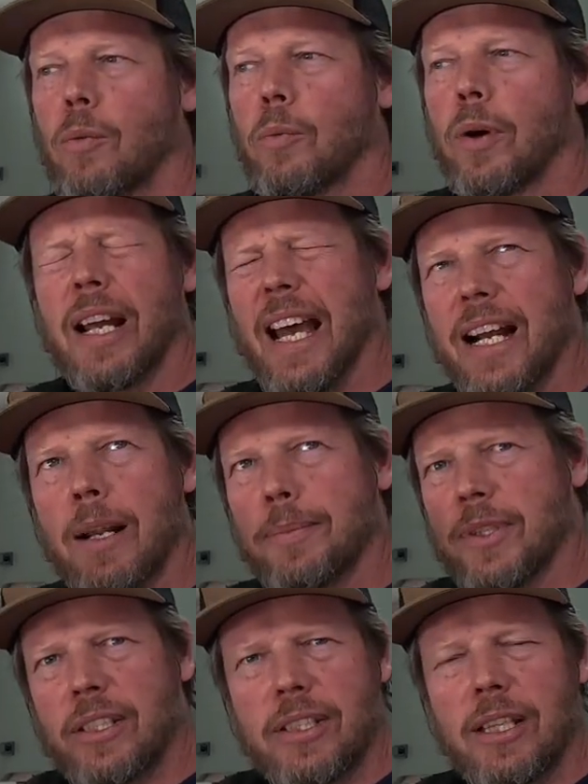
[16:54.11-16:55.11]
When I add
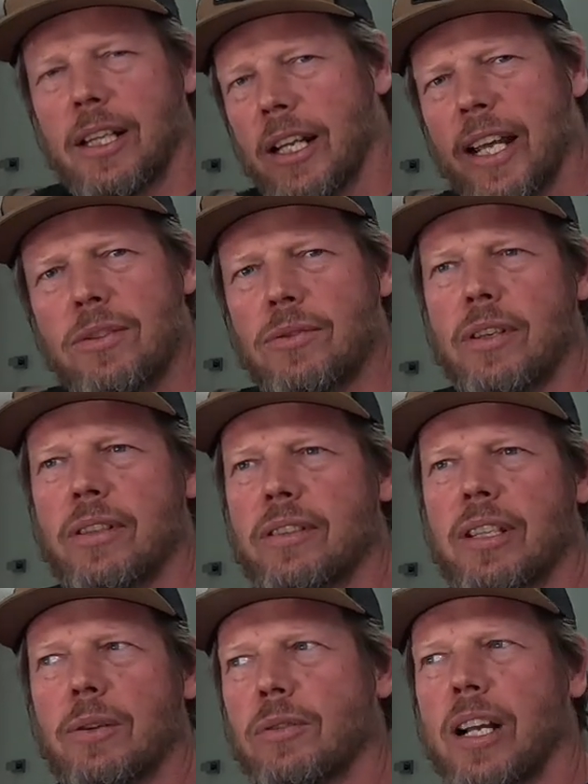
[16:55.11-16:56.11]
up just the little
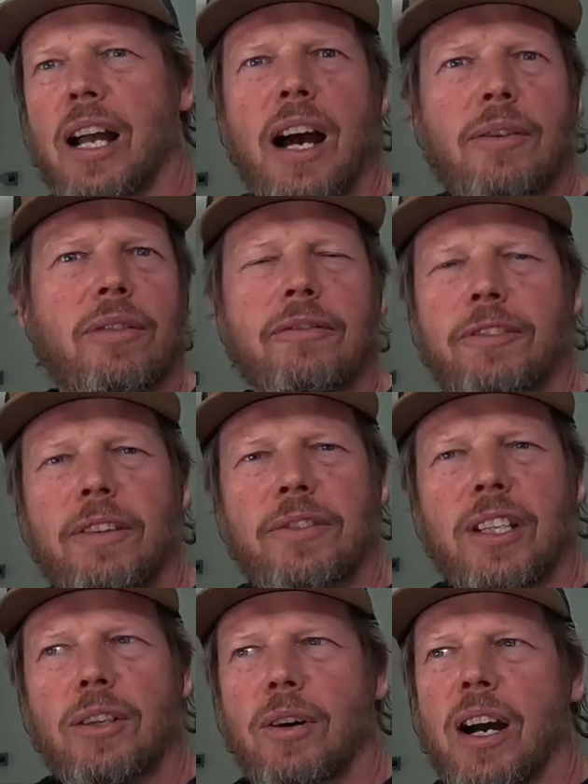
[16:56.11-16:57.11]
extras, it was like
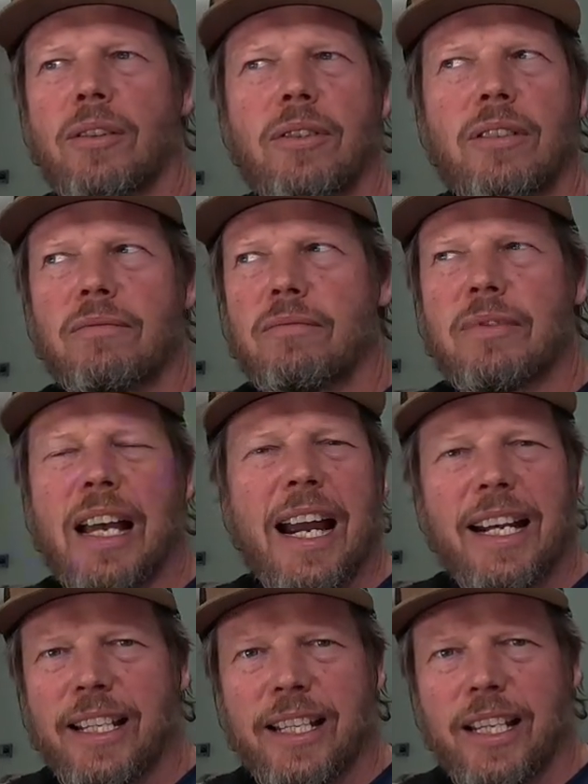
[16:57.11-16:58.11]
150 to
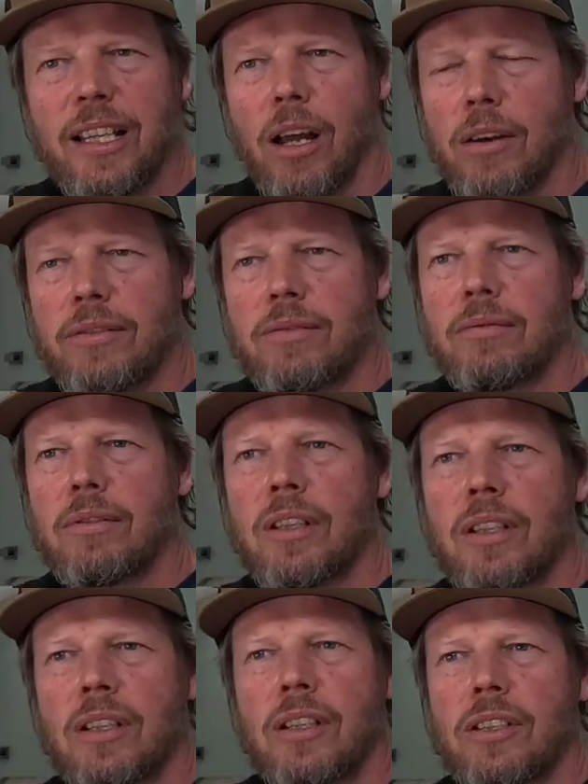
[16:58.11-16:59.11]
180 kilos.
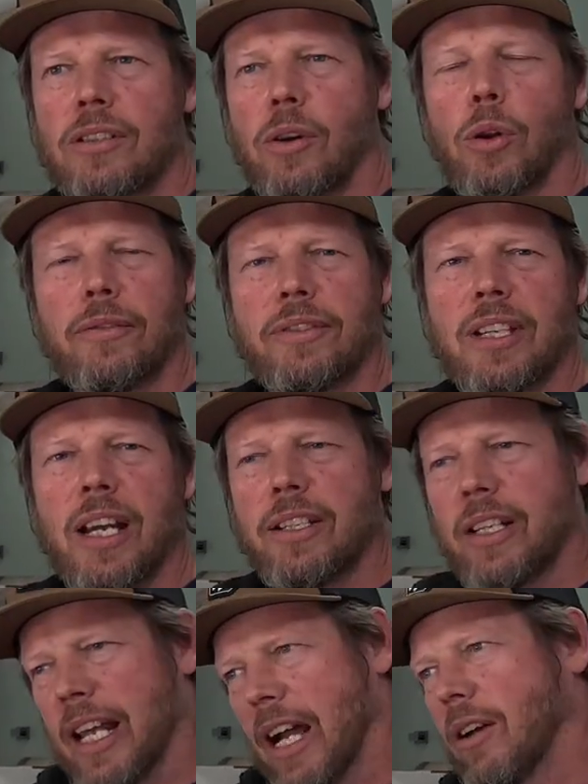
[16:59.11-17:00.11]
So all of a sudden
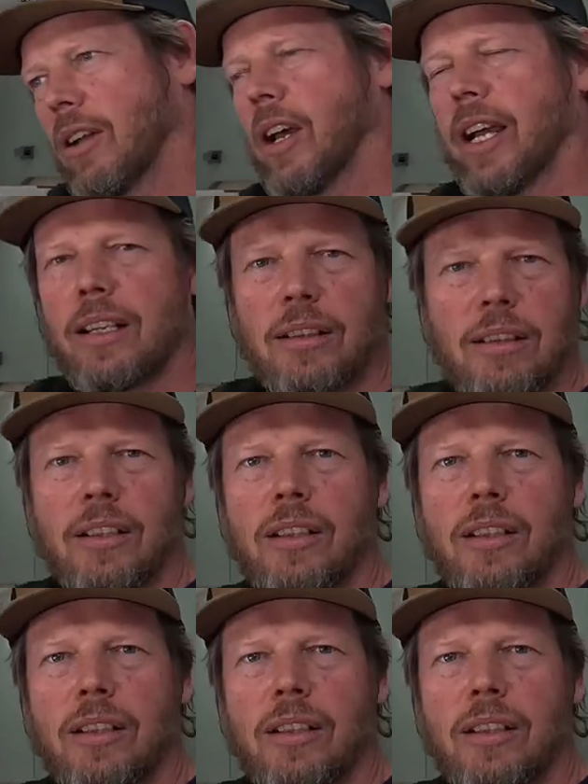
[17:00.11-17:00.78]
you're now at like